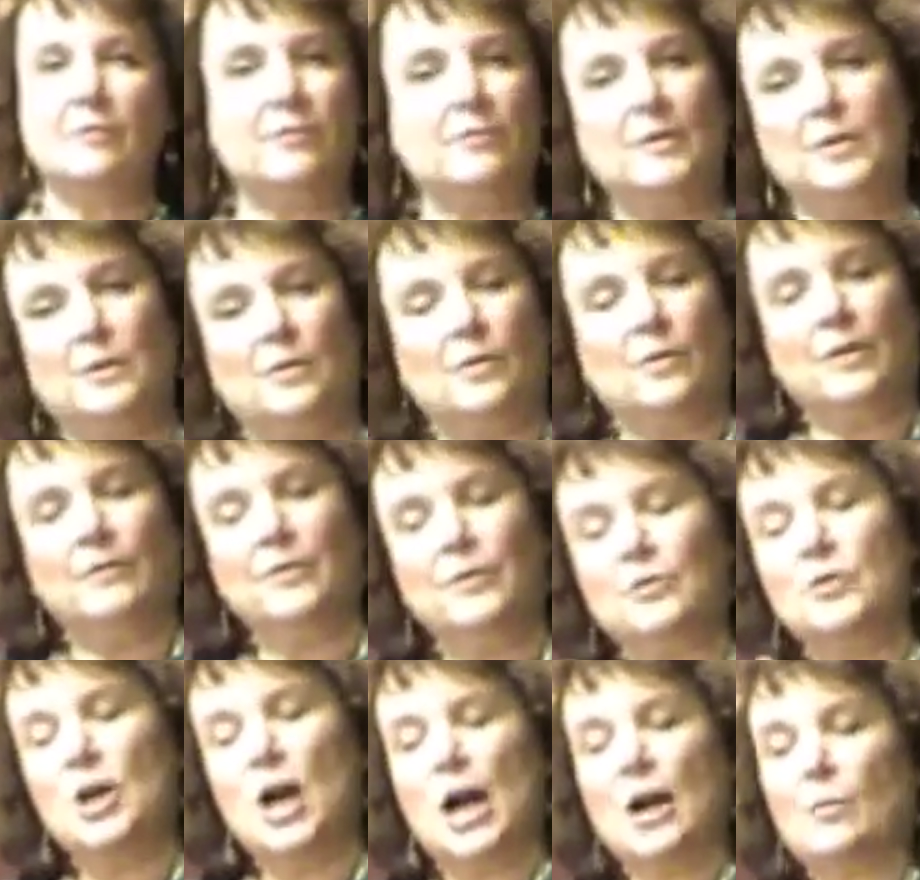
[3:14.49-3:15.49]
you know, if you
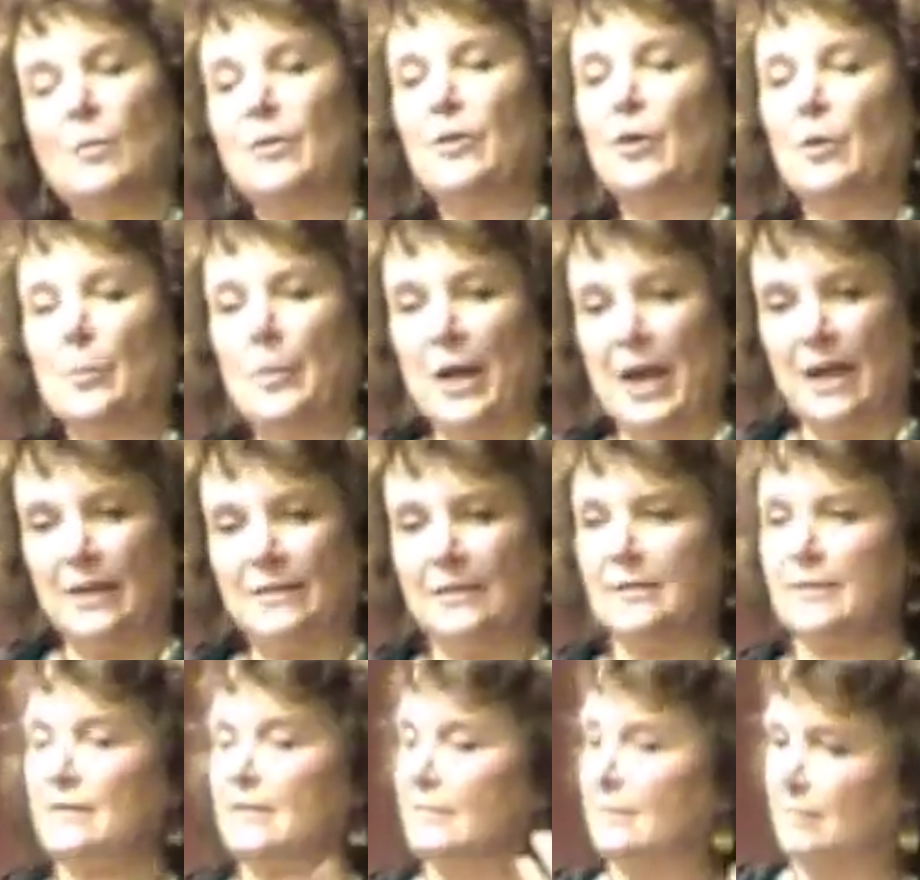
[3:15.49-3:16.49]
talk with your
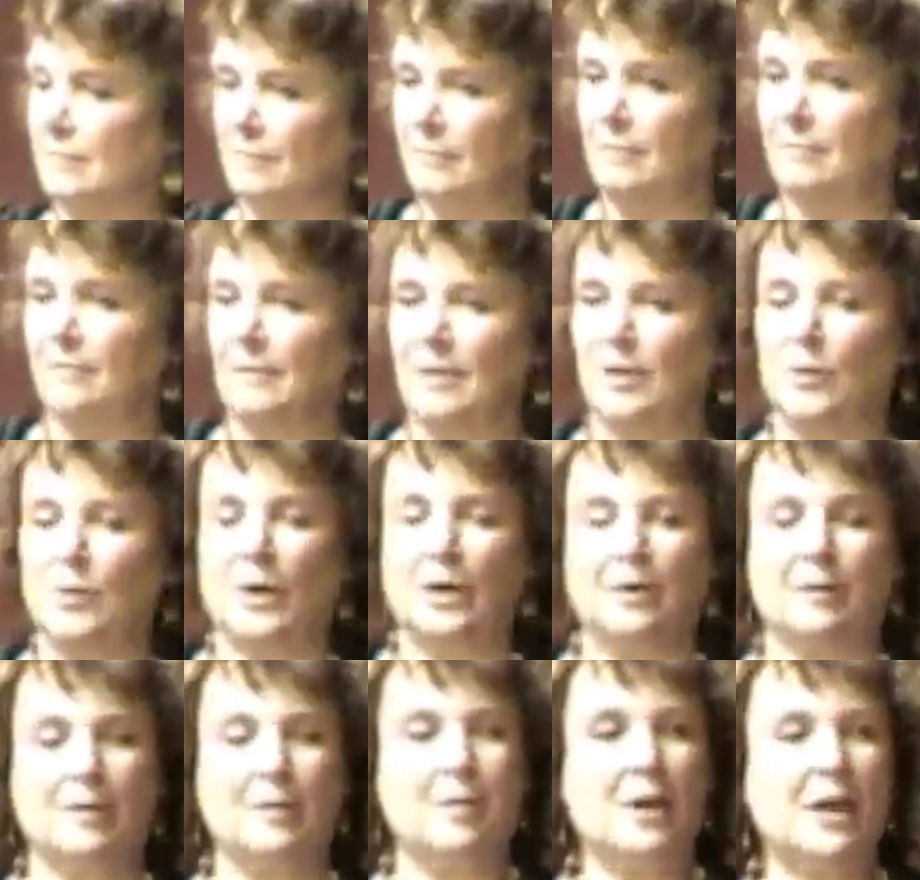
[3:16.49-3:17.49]
pets and you
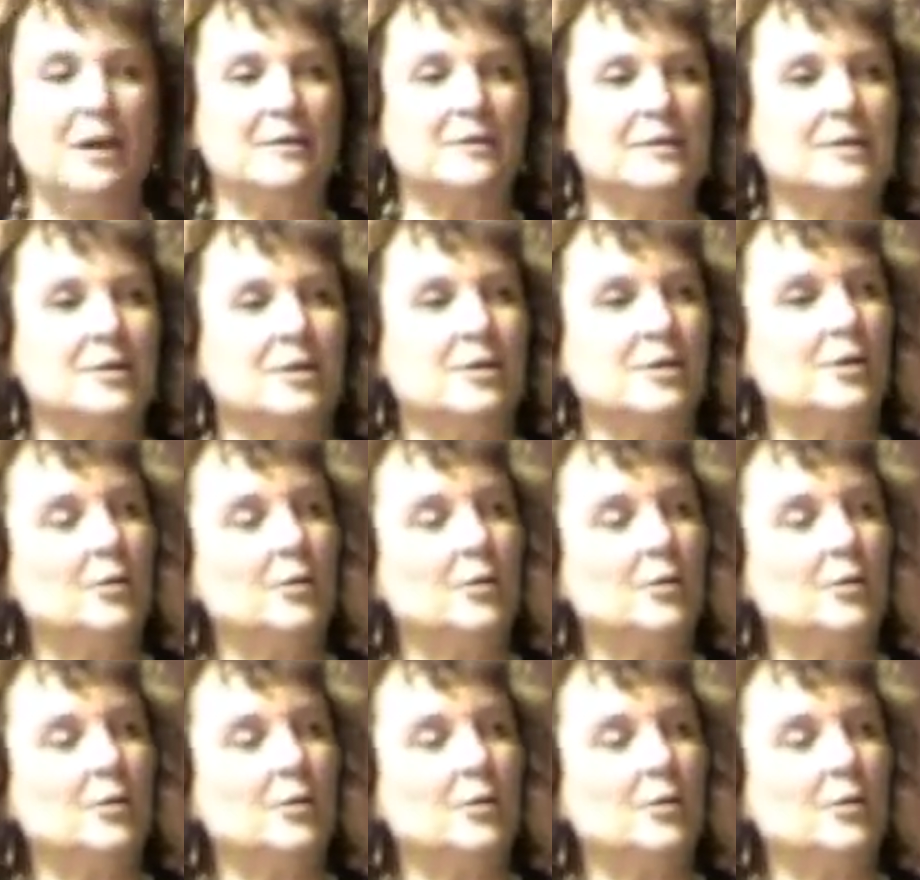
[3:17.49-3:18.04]
hear them answer,